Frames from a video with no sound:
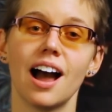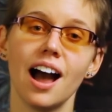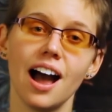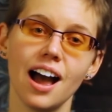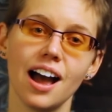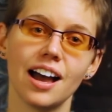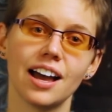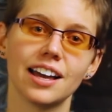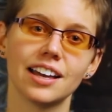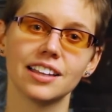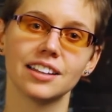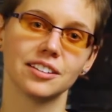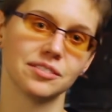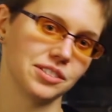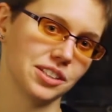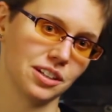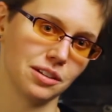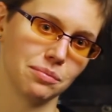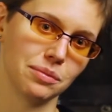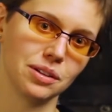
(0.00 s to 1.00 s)
I love
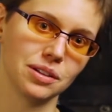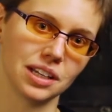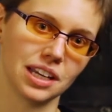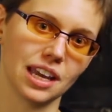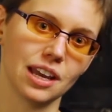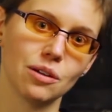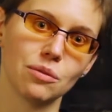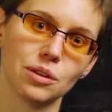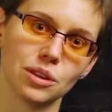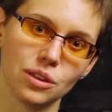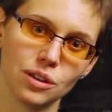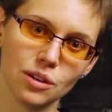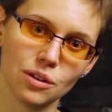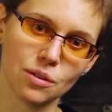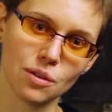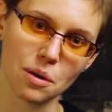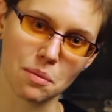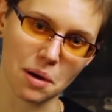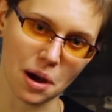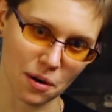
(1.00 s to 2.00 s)
to communicate with
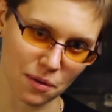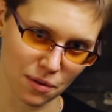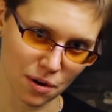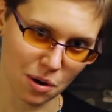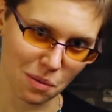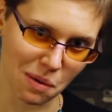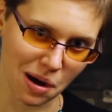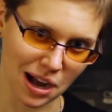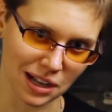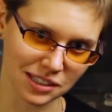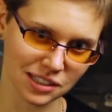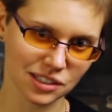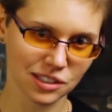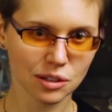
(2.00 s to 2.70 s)
you about robots,